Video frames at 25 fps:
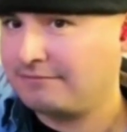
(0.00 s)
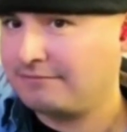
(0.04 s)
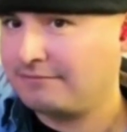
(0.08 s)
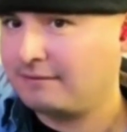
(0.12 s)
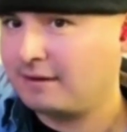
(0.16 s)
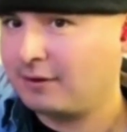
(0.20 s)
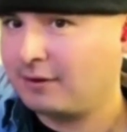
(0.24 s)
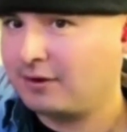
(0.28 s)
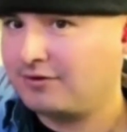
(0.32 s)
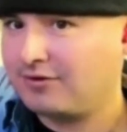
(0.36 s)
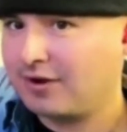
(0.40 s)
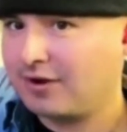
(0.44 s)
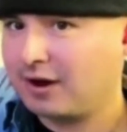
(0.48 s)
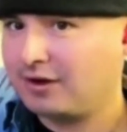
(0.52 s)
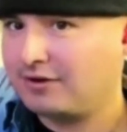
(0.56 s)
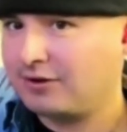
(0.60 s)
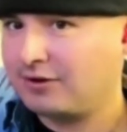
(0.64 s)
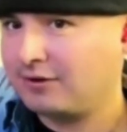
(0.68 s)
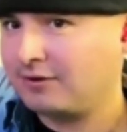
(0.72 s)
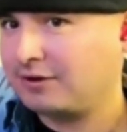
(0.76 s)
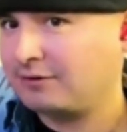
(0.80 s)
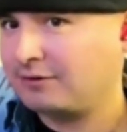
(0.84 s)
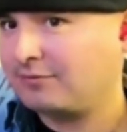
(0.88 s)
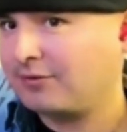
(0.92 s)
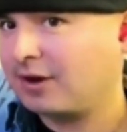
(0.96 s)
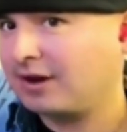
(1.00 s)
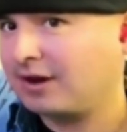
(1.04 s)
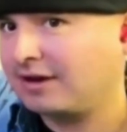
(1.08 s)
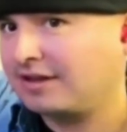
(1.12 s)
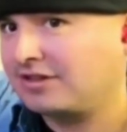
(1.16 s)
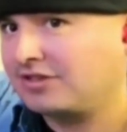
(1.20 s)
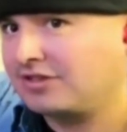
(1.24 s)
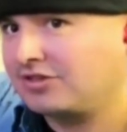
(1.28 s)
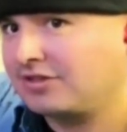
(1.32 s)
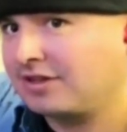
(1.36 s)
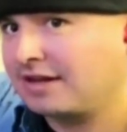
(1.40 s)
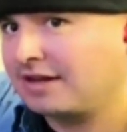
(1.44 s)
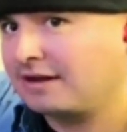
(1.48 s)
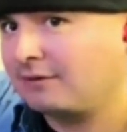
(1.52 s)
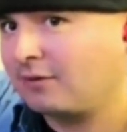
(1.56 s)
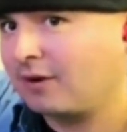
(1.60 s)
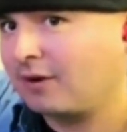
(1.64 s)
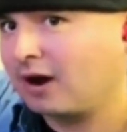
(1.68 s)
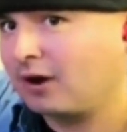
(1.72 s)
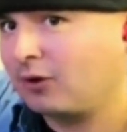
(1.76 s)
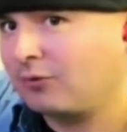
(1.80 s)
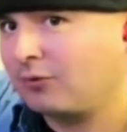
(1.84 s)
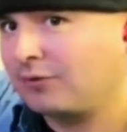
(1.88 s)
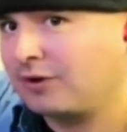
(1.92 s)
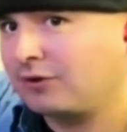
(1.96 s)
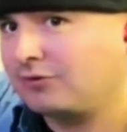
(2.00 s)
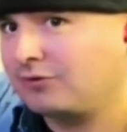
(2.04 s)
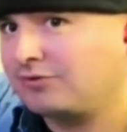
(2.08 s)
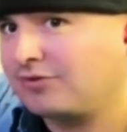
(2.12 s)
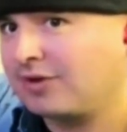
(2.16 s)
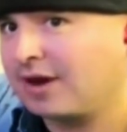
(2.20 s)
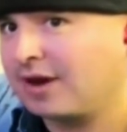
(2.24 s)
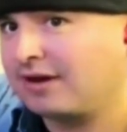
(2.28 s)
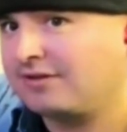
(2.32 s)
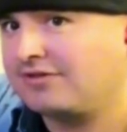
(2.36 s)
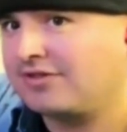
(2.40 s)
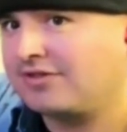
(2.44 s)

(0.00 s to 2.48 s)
A 500 HP all-wheel drive